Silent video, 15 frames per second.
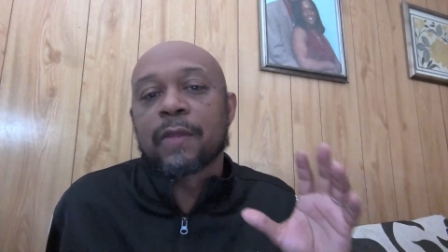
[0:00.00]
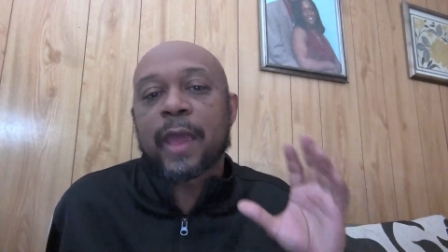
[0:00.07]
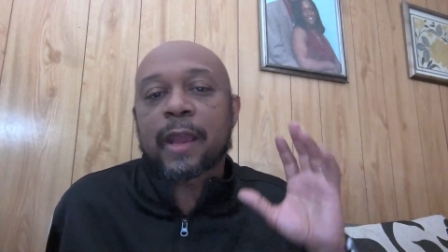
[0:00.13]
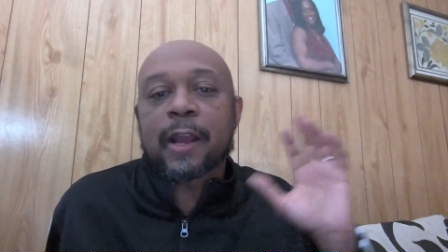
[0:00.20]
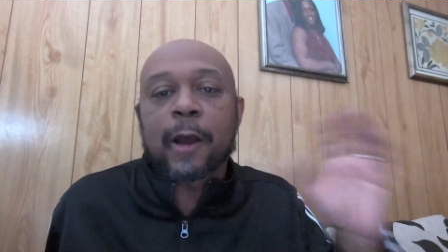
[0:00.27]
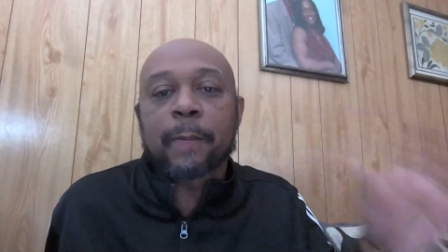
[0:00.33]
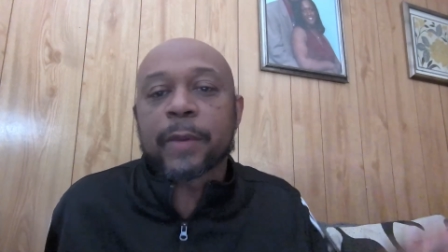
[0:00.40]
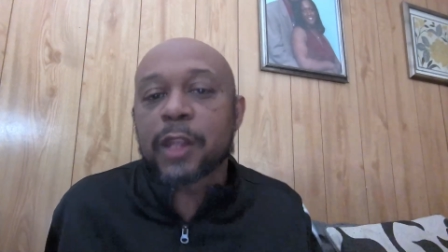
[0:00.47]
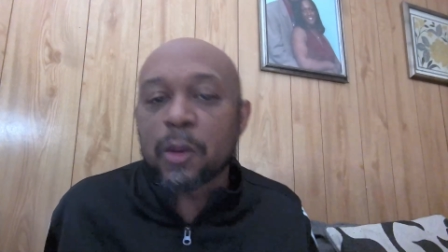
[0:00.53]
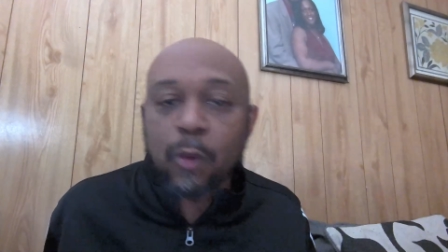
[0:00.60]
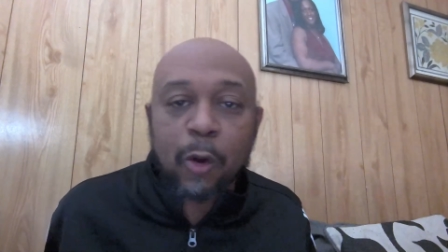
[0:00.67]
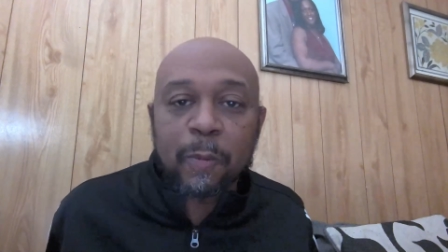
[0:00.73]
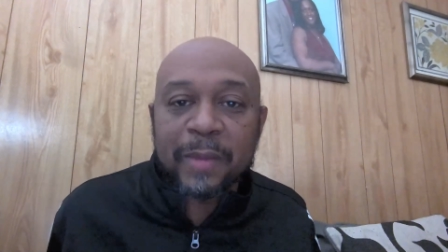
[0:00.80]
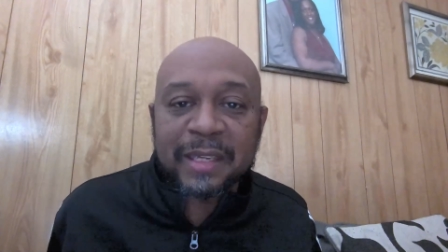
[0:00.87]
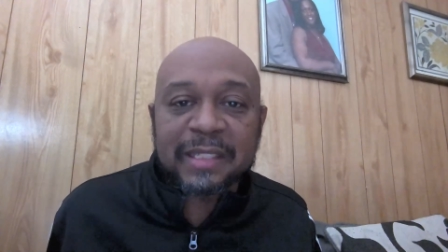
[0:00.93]
that company
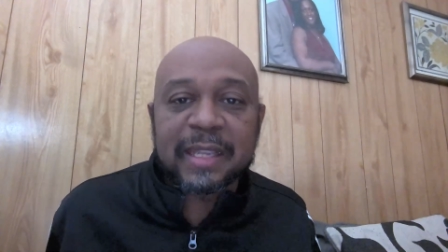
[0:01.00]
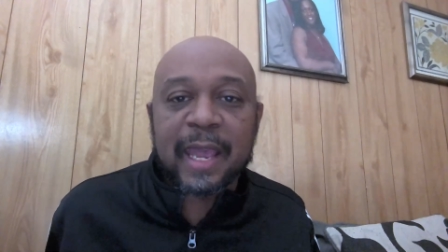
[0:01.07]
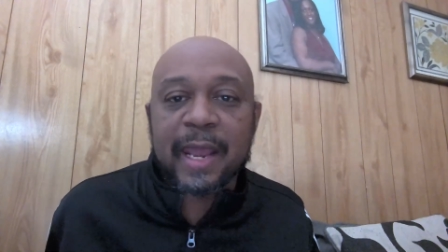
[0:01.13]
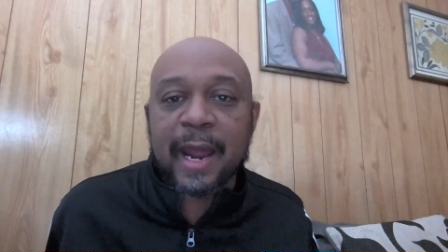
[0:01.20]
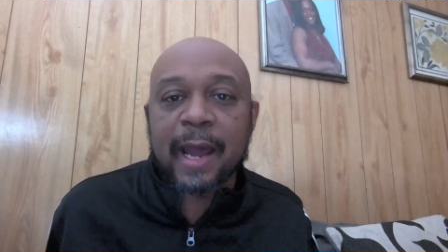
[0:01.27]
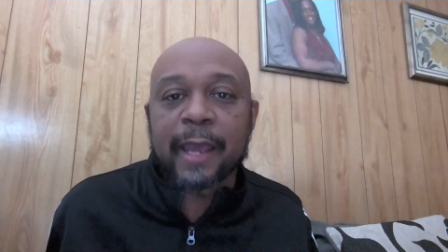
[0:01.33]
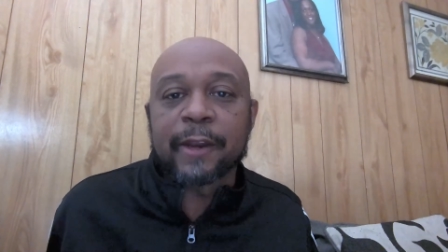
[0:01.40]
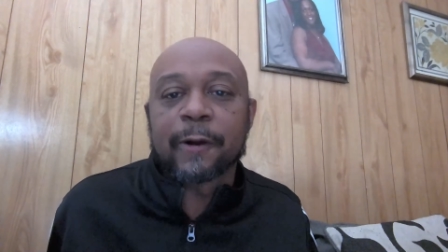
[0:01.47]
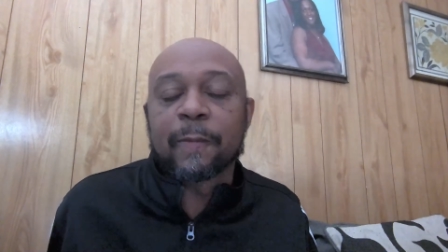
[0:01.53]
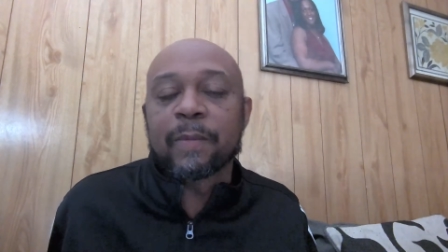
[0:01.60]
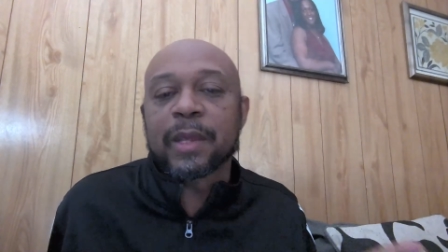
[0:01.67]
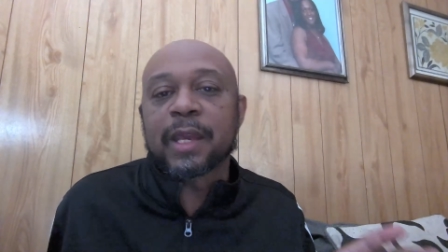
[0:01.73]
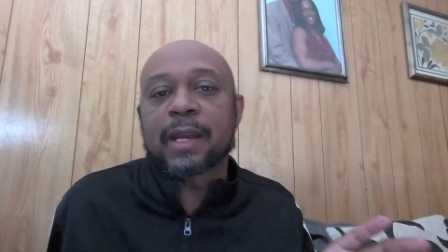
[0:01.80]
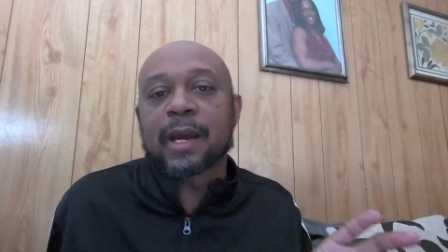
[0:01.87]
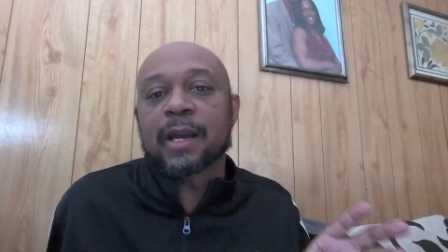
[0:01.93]
won't miss that item
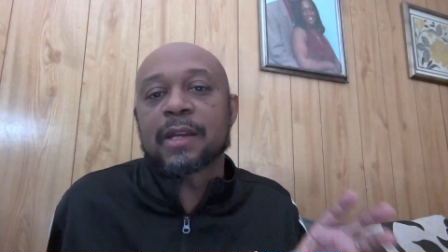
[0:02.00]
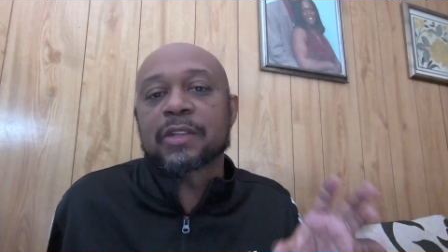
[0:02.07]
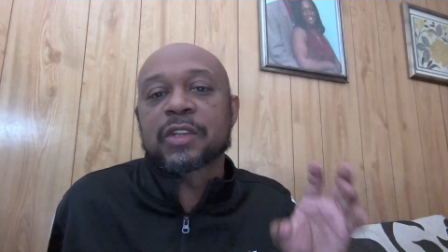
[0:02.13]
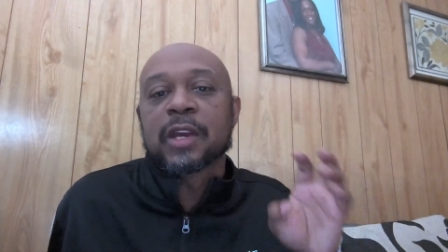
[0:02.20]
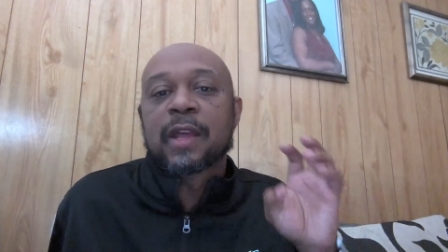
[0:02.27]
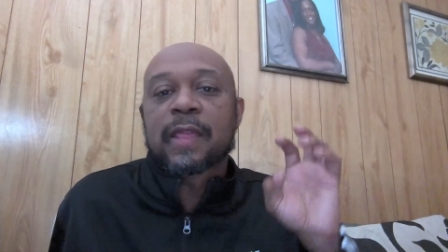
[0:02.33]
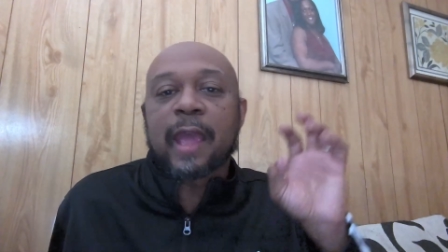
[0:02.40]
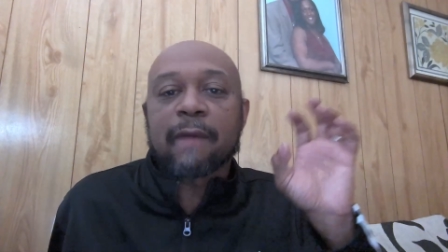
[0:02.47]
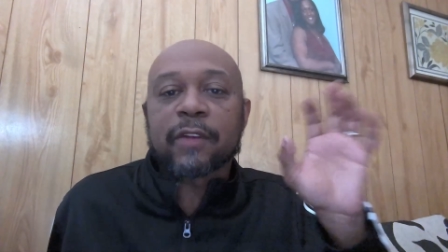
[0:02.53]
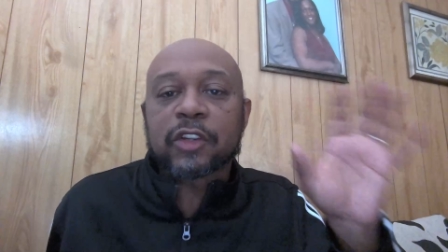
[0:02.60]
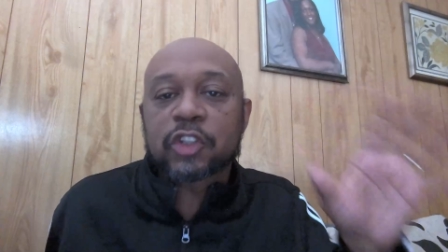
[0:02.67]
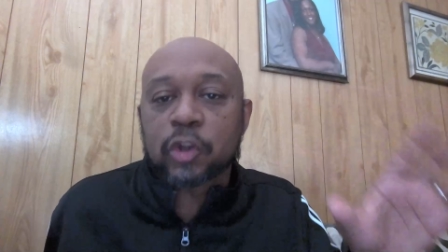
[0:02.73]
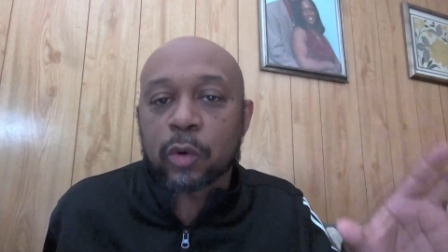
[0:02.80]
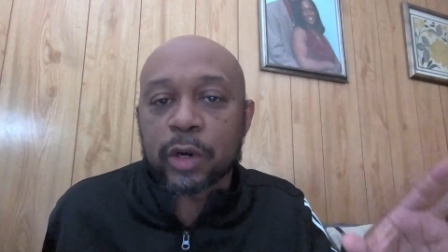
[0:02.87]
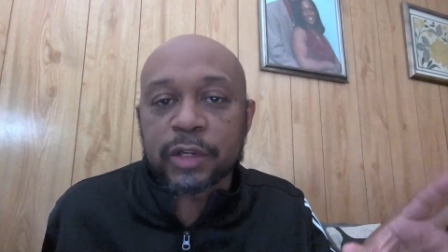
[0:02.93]
because they have
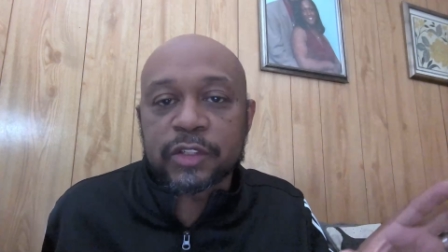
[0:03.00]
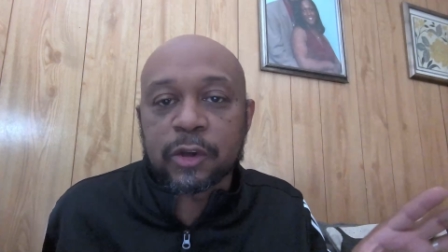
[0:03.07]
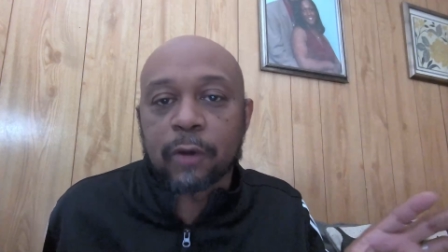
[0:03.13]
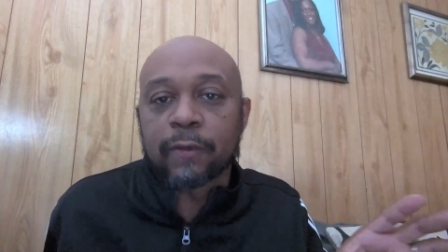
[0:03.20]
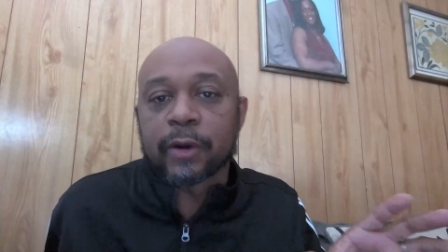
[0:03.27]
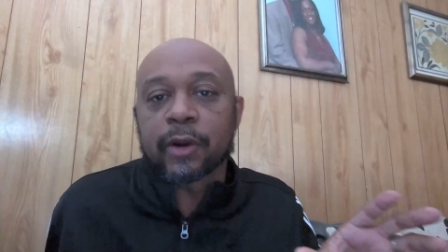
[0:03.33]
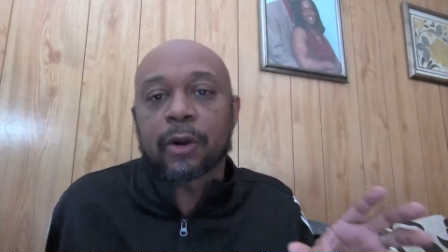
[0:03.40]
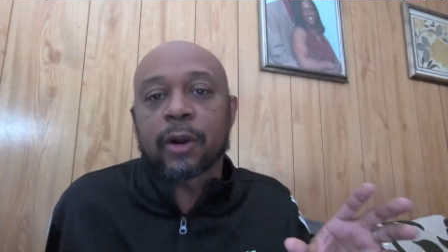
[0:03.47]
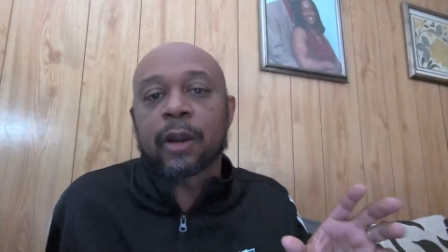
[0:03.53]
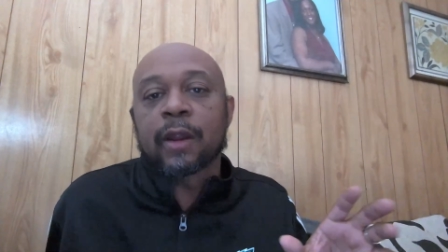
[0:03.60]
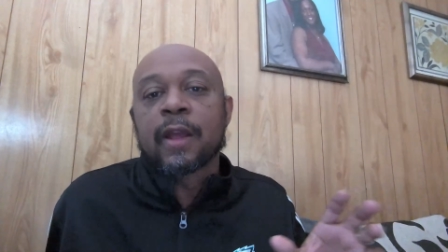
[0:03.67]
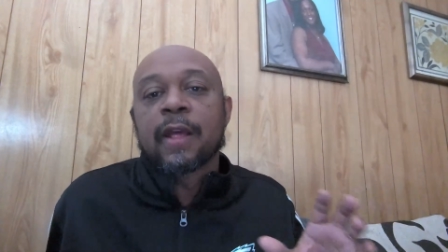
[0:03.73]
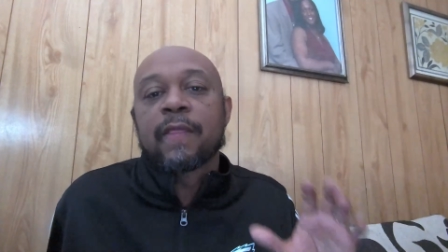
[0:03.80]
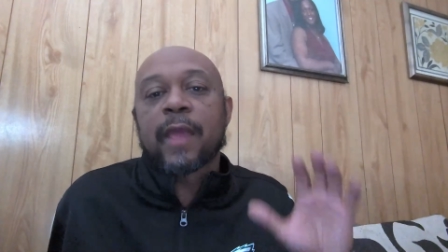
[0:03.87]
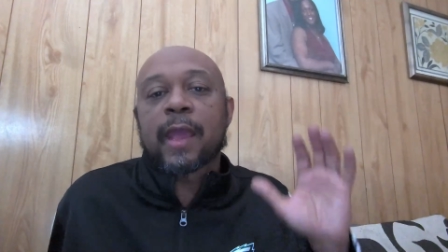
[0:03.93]
insurance over it,
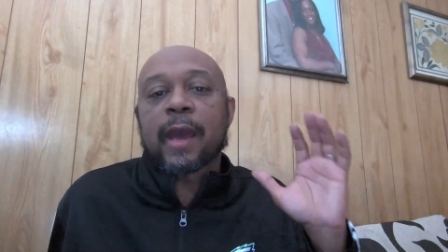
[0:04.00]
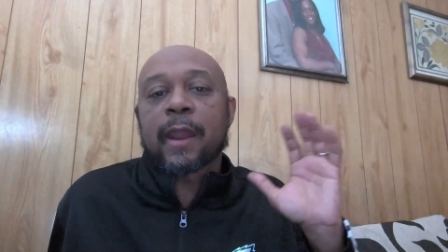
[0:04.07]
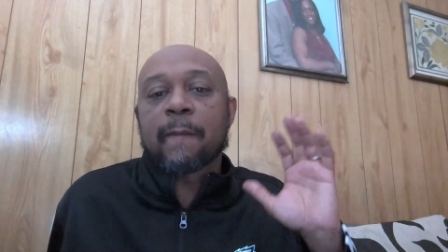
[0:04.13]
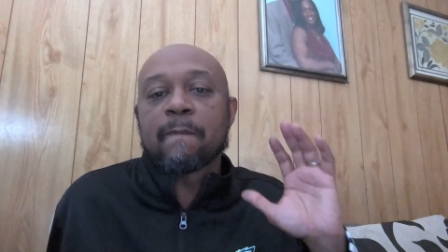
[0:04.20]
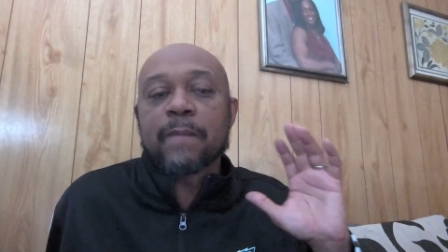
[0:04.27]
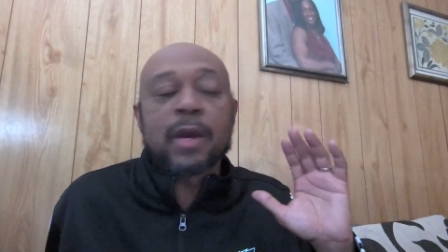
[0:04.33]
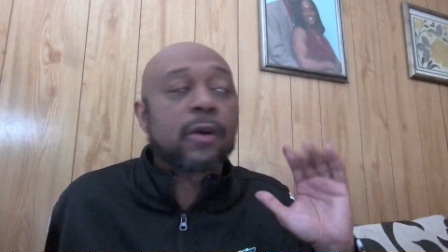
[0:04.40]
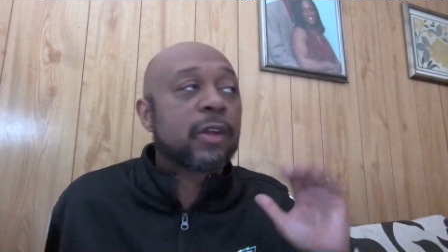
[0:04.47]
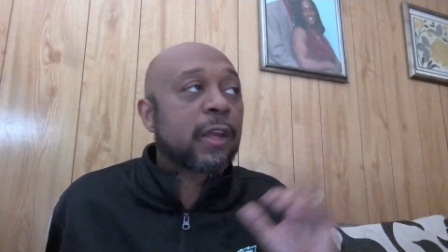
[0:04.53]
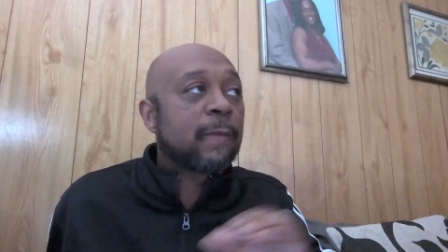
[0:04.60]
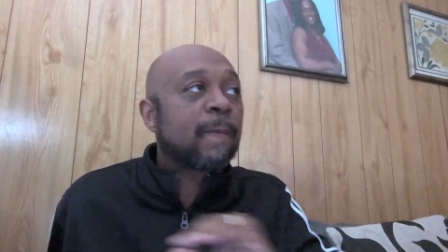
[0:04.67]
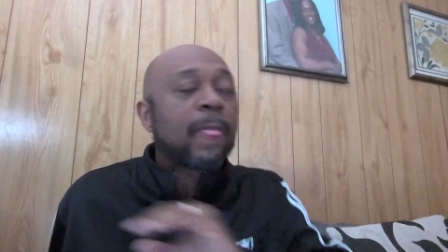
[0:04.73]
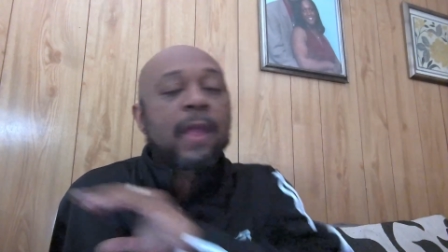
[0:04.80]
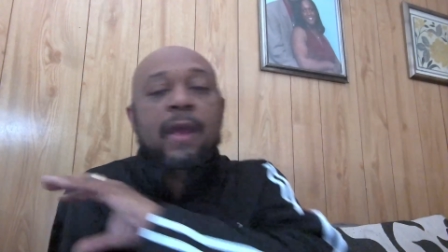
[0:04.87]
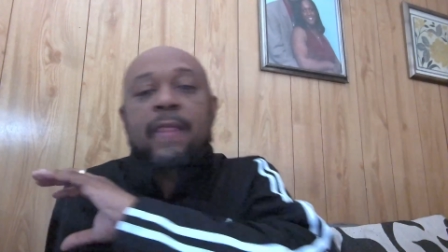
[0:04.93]
or they got a million.